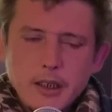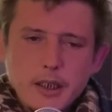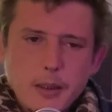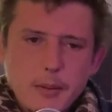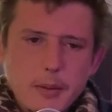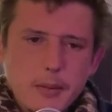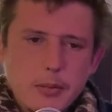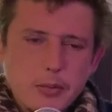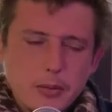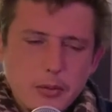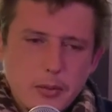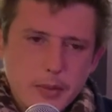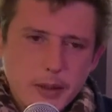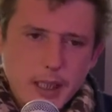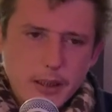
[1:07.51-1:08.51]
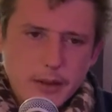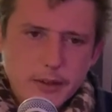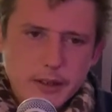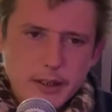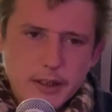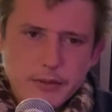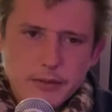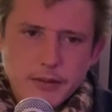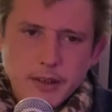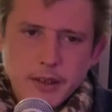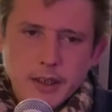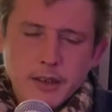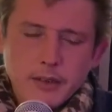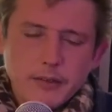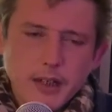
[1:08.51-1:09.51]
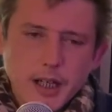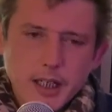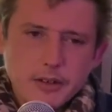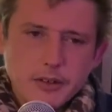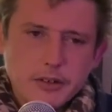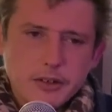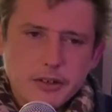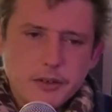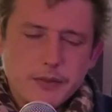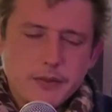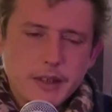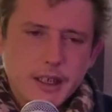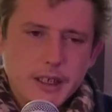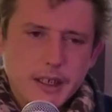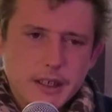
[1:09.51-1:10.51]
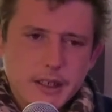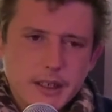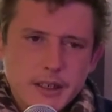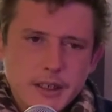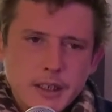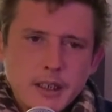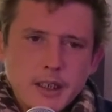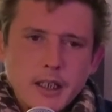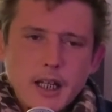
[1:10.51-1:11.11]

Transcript: you know, people will be able to live for hundreds of years.